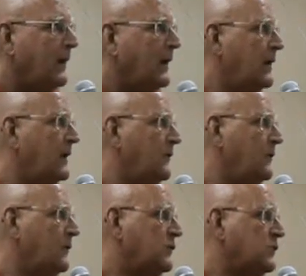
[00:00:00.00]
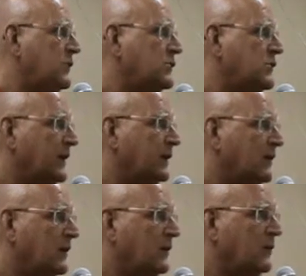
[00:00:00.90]
He had his
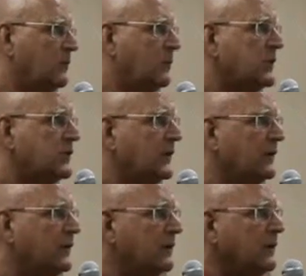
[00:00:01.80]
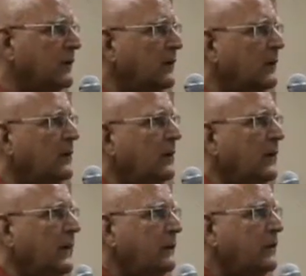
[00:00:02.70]
teachings and his preachings
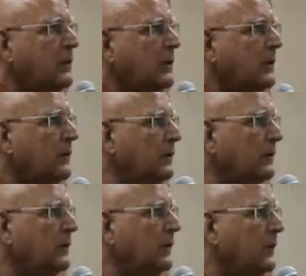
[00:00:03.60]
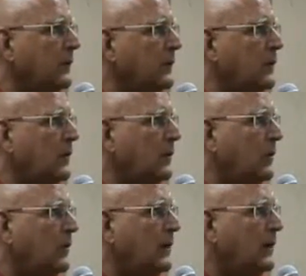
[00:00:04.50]
later on,
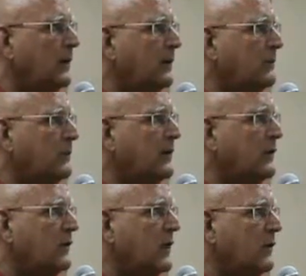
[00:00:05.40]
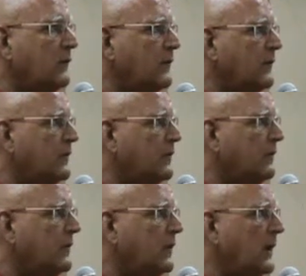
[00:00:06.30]
written down,
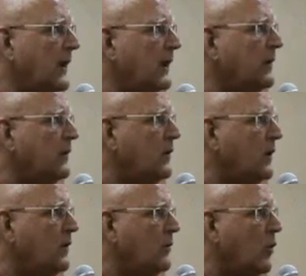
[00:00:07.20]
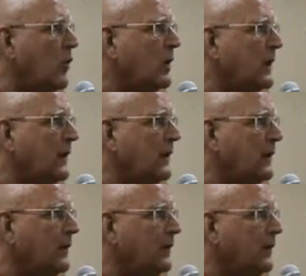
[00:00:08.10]
first of all handed down
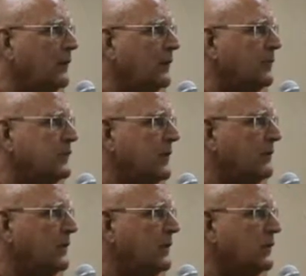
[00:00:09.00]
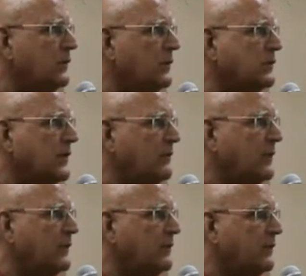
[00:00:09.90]
orally from generation to
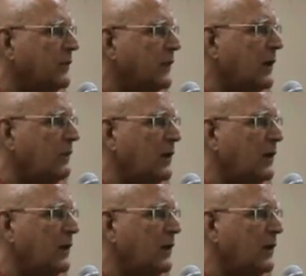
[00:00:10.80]
generation for a